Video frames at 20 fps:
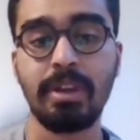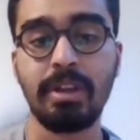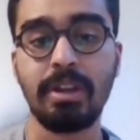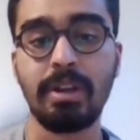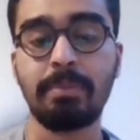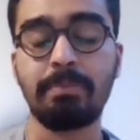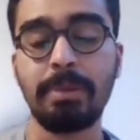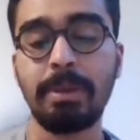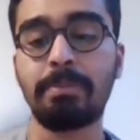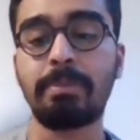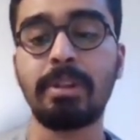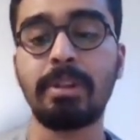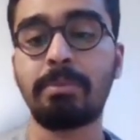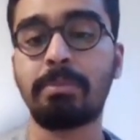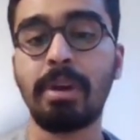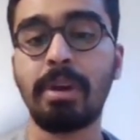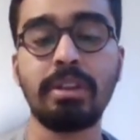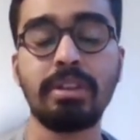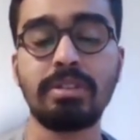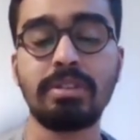There are people
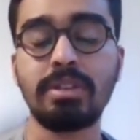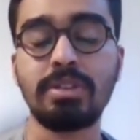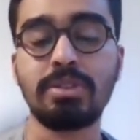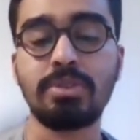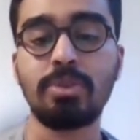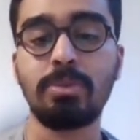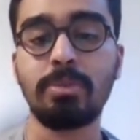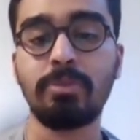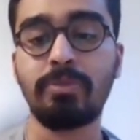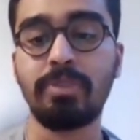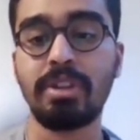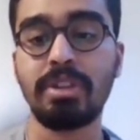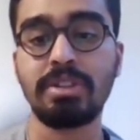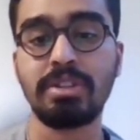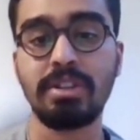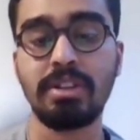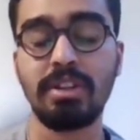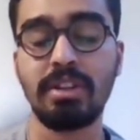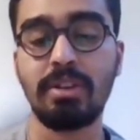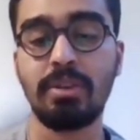in my research group who
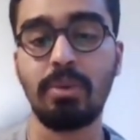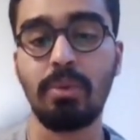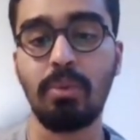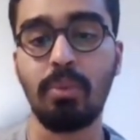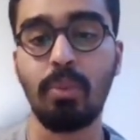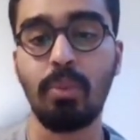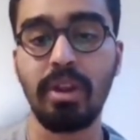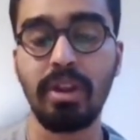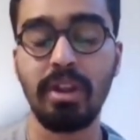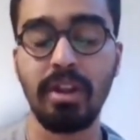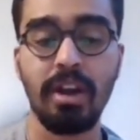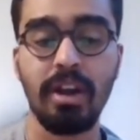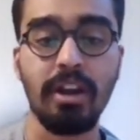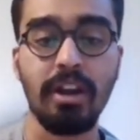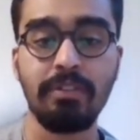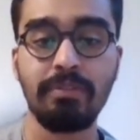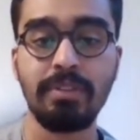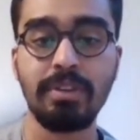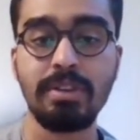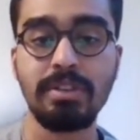finished it in one and a
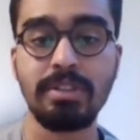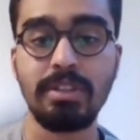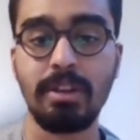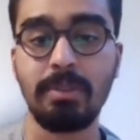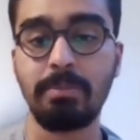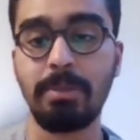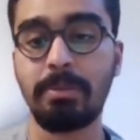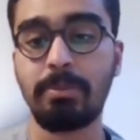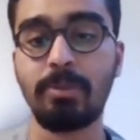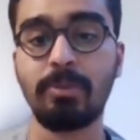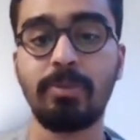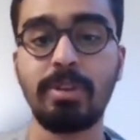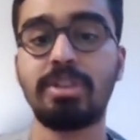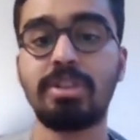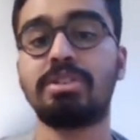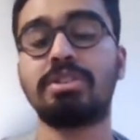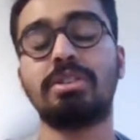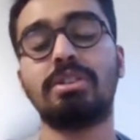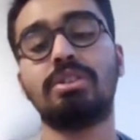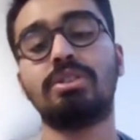half years. There are people who
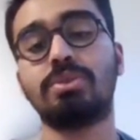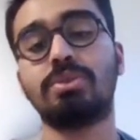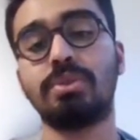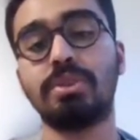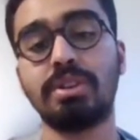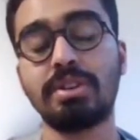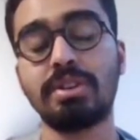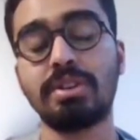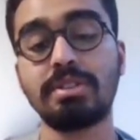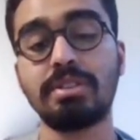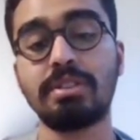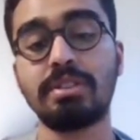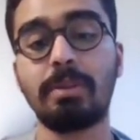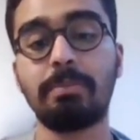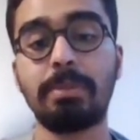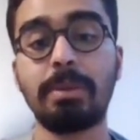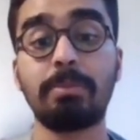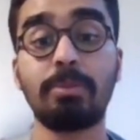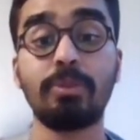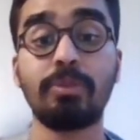finished it in two years.
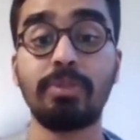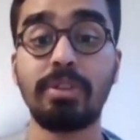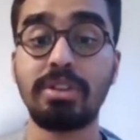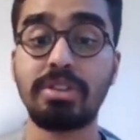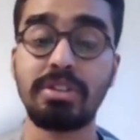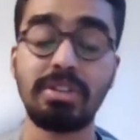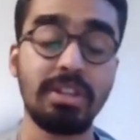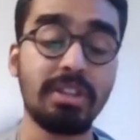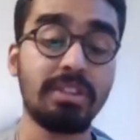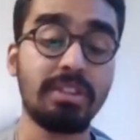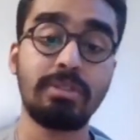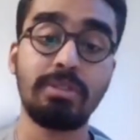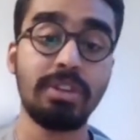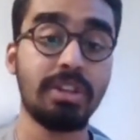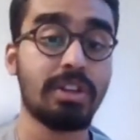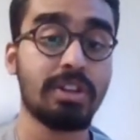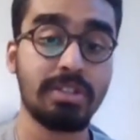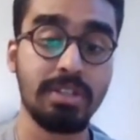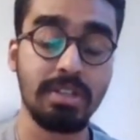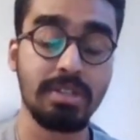There are people who finished it in
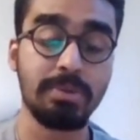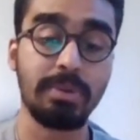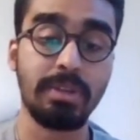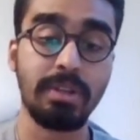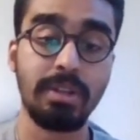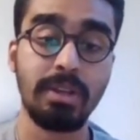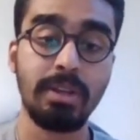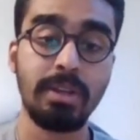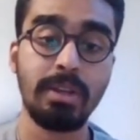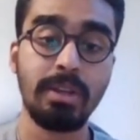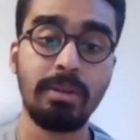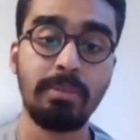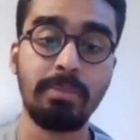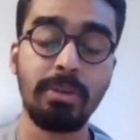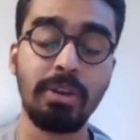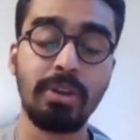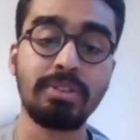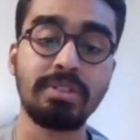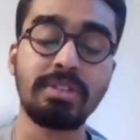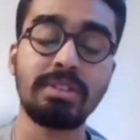three years as well, mm-hmm.
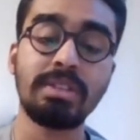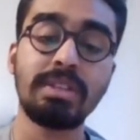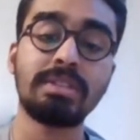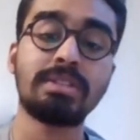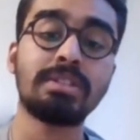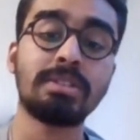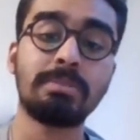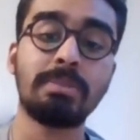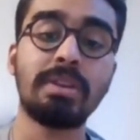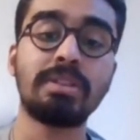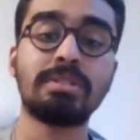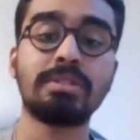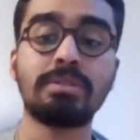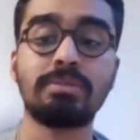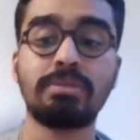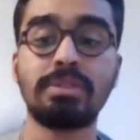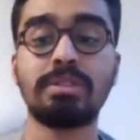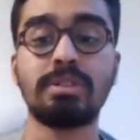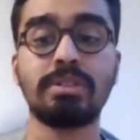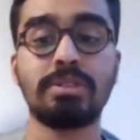because the thesis base
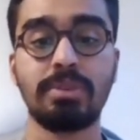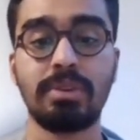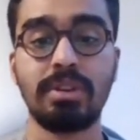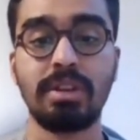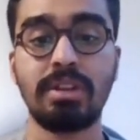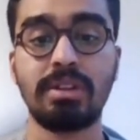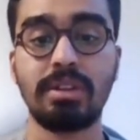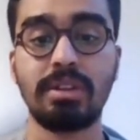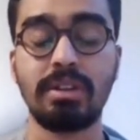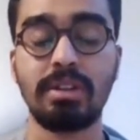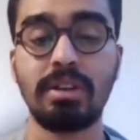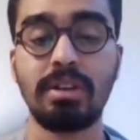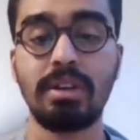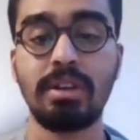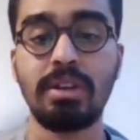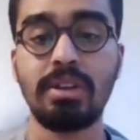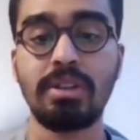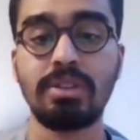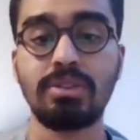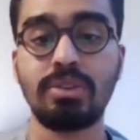is research oriented.
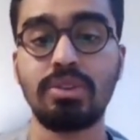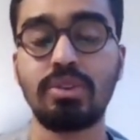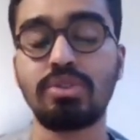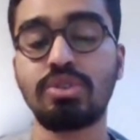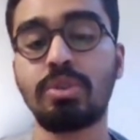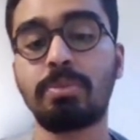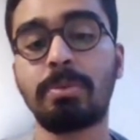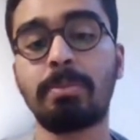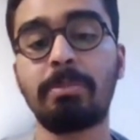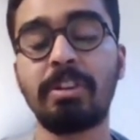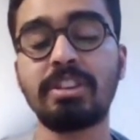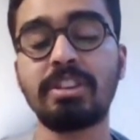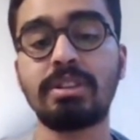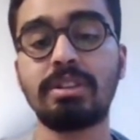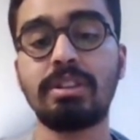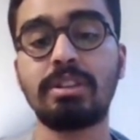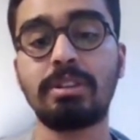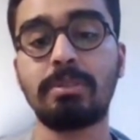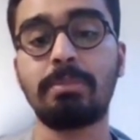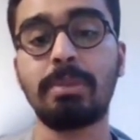Right. So your supervisor
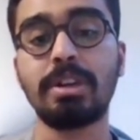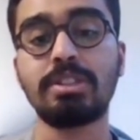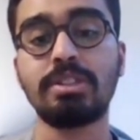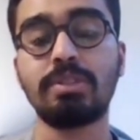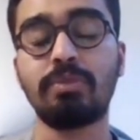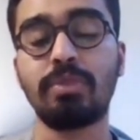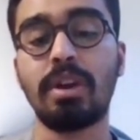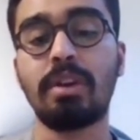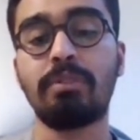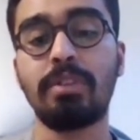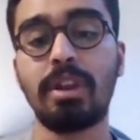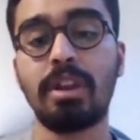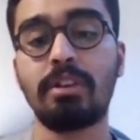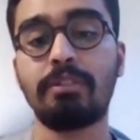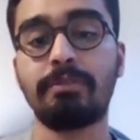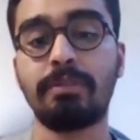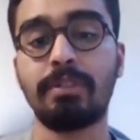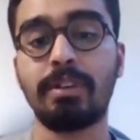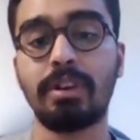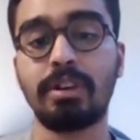determines if you have
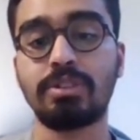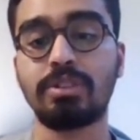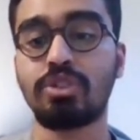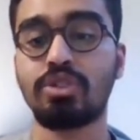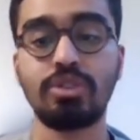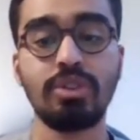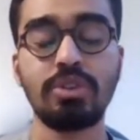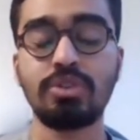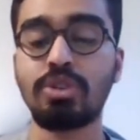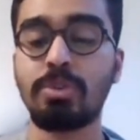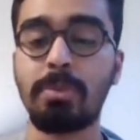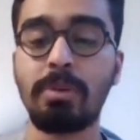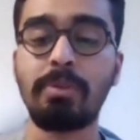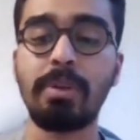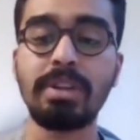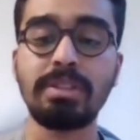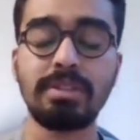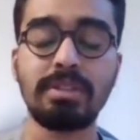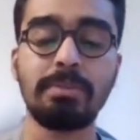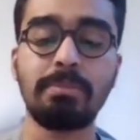enough. Uh, so your
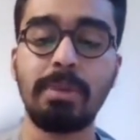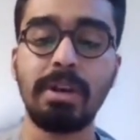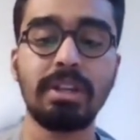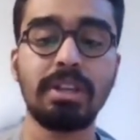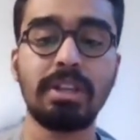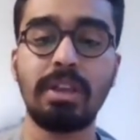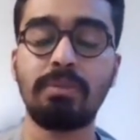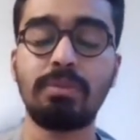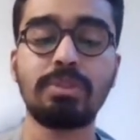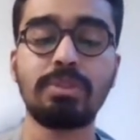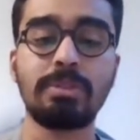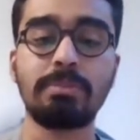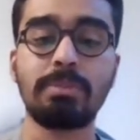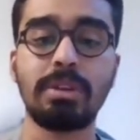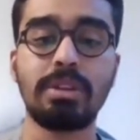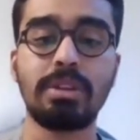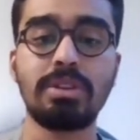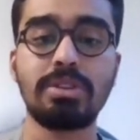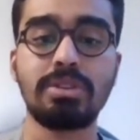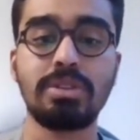supervisor might give you some
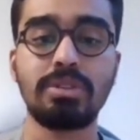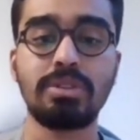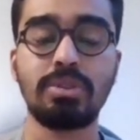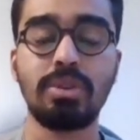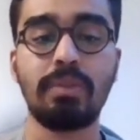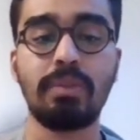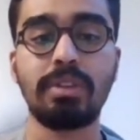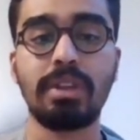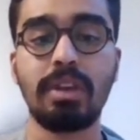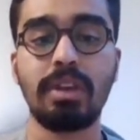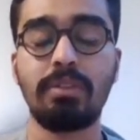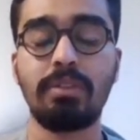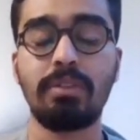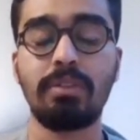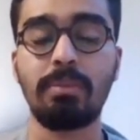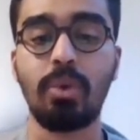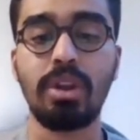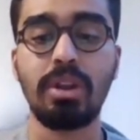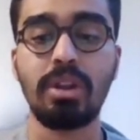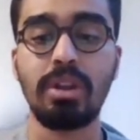conditions. You have to give
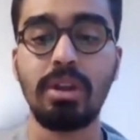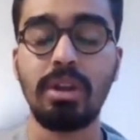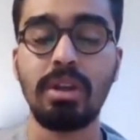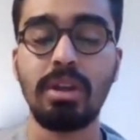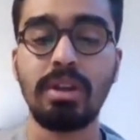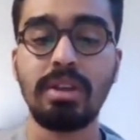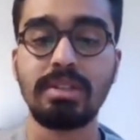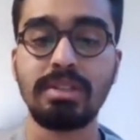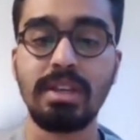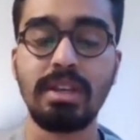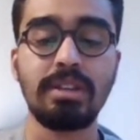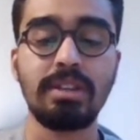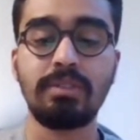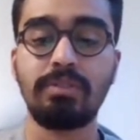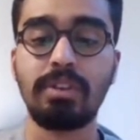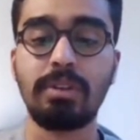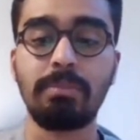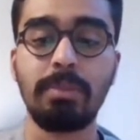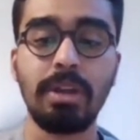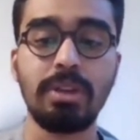him one
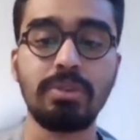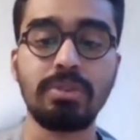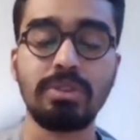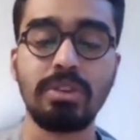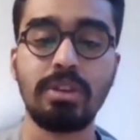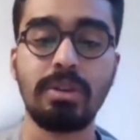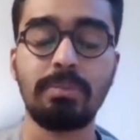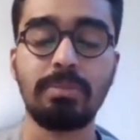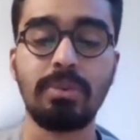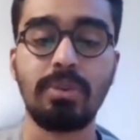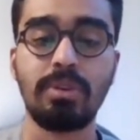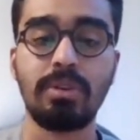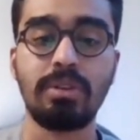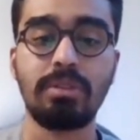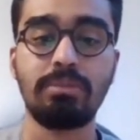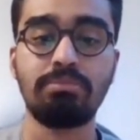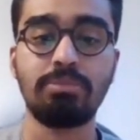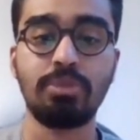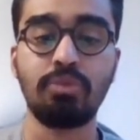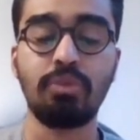scientific manuscript
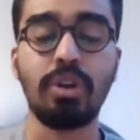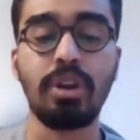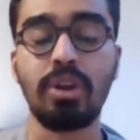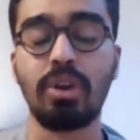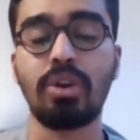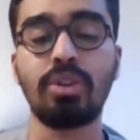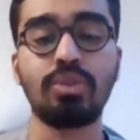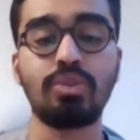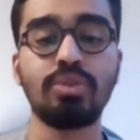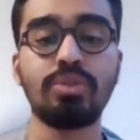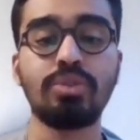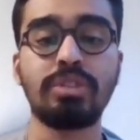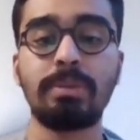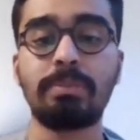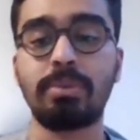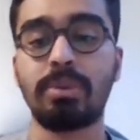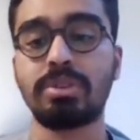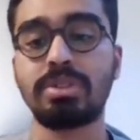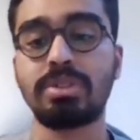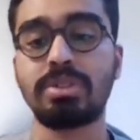or work on two,
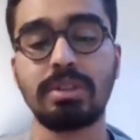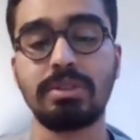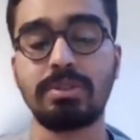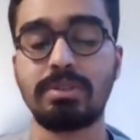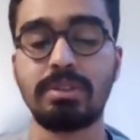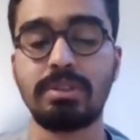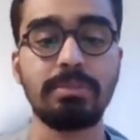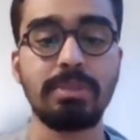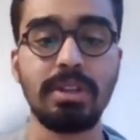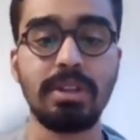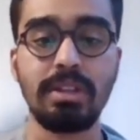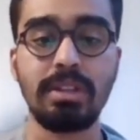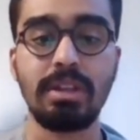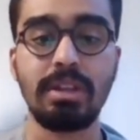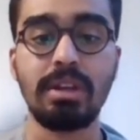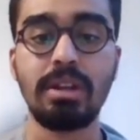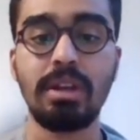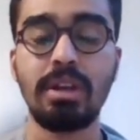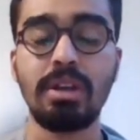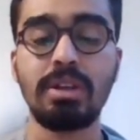three projects or something
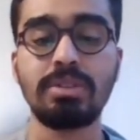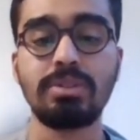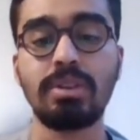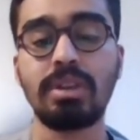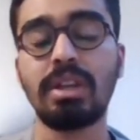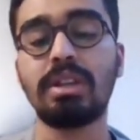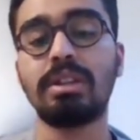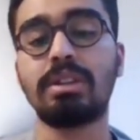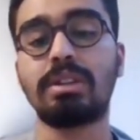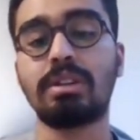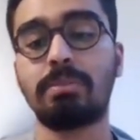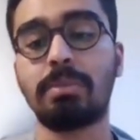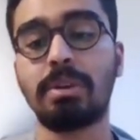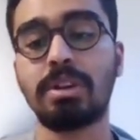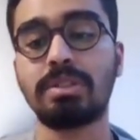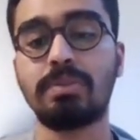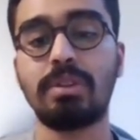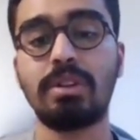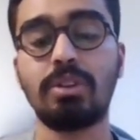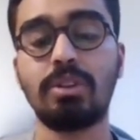like that. So he
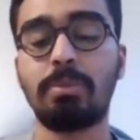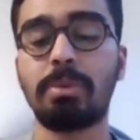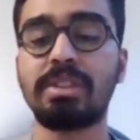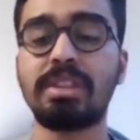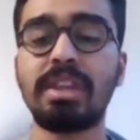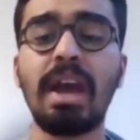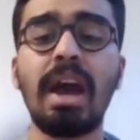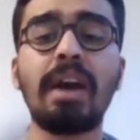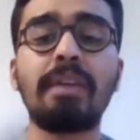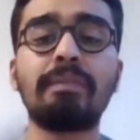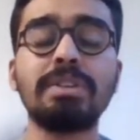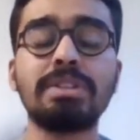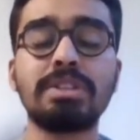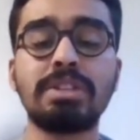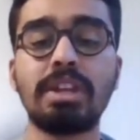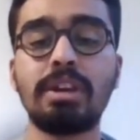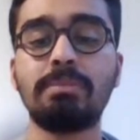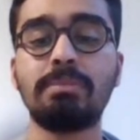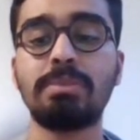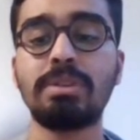determines when you do. But the
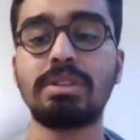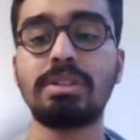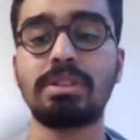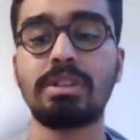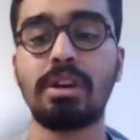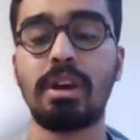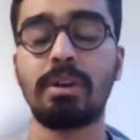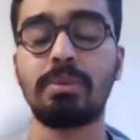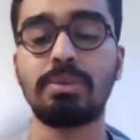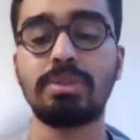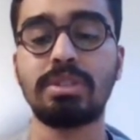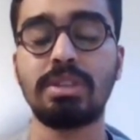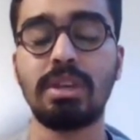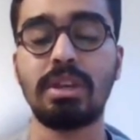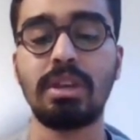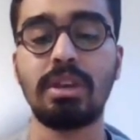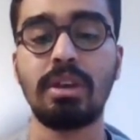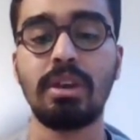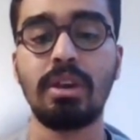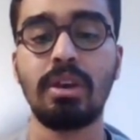average time is, uh, I would
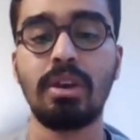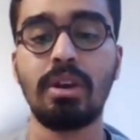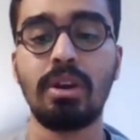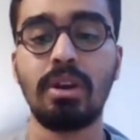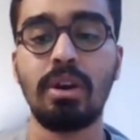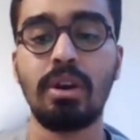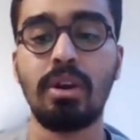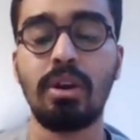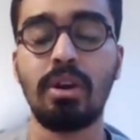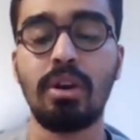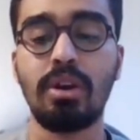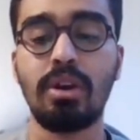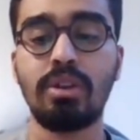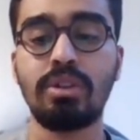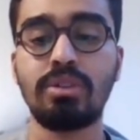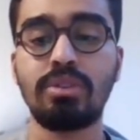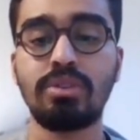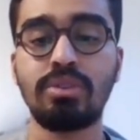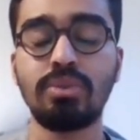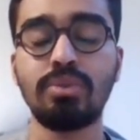say,
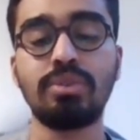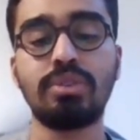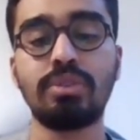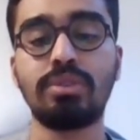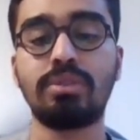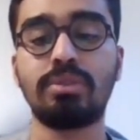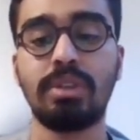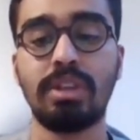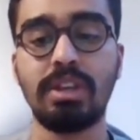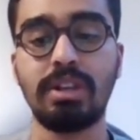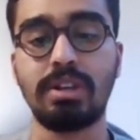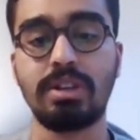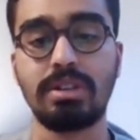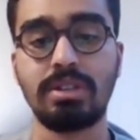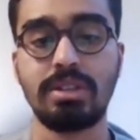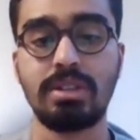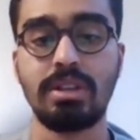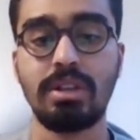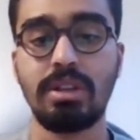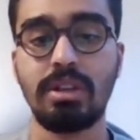uh, two to three
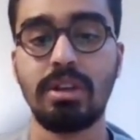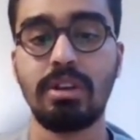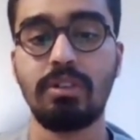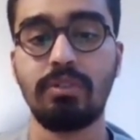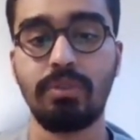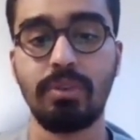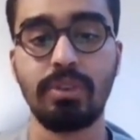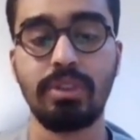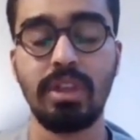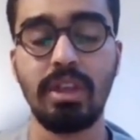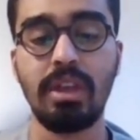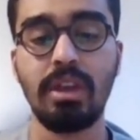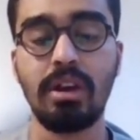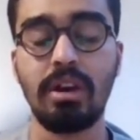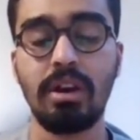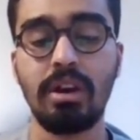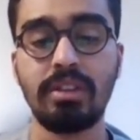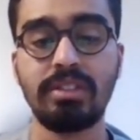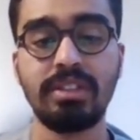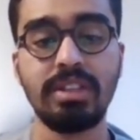years right. for the
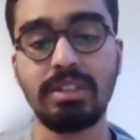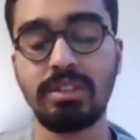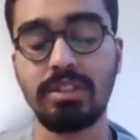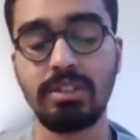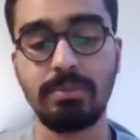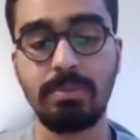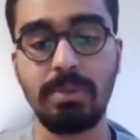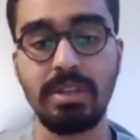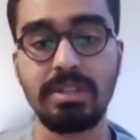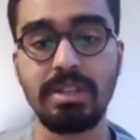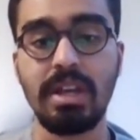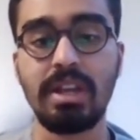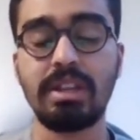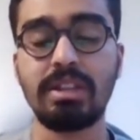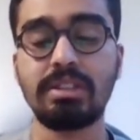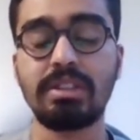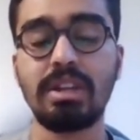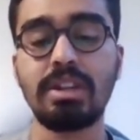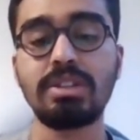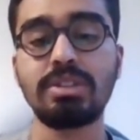uh, thesis based.
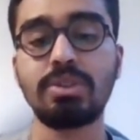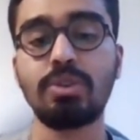And there